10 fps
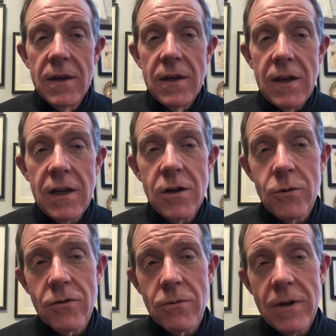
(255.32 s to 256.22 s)
He
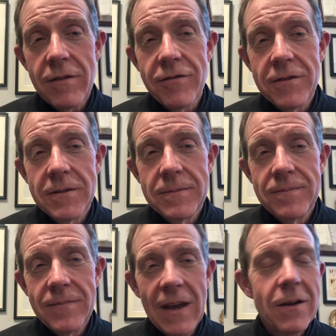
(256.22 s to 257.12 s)
knows grief.
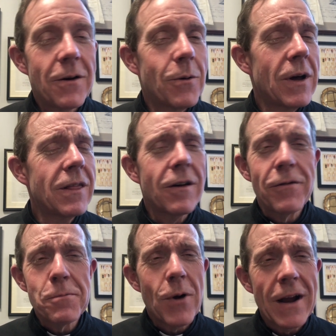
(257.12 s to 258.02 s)
And oh, I love
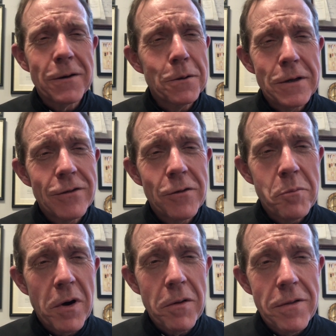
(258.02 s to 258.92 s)
the practicalness of
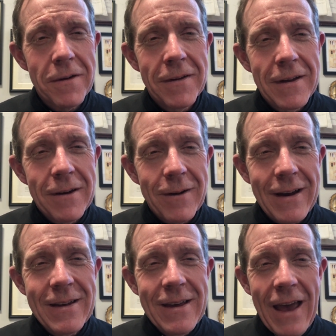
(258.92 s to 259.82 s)
Martha, right?